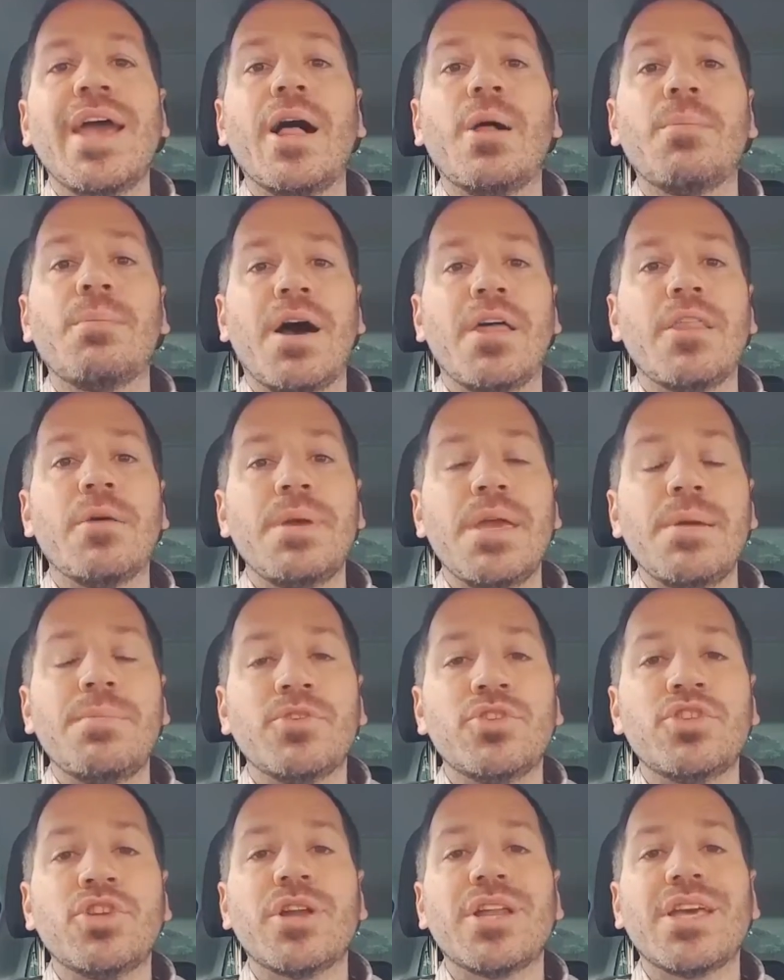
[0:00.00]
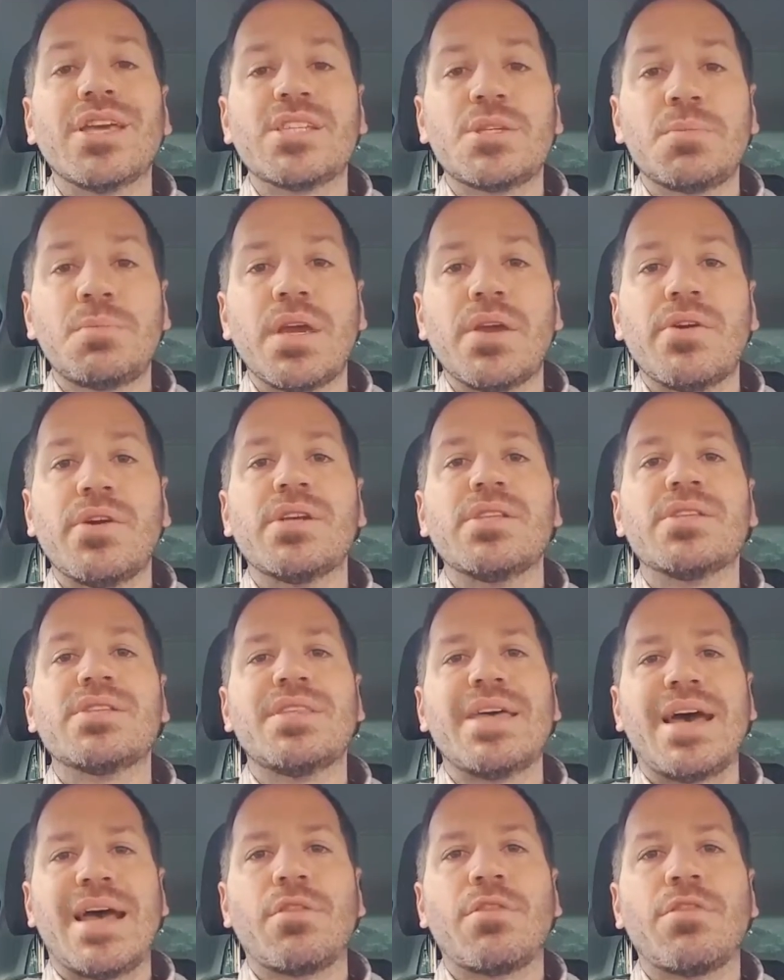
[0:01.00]
help other people not
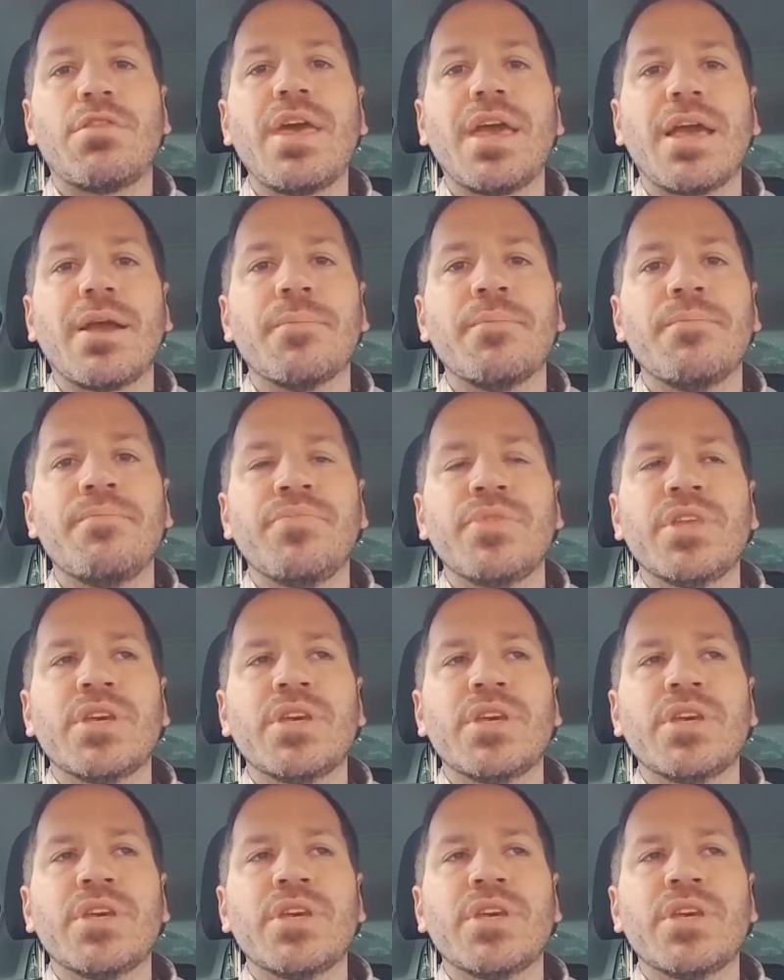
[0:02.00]
experience that thing.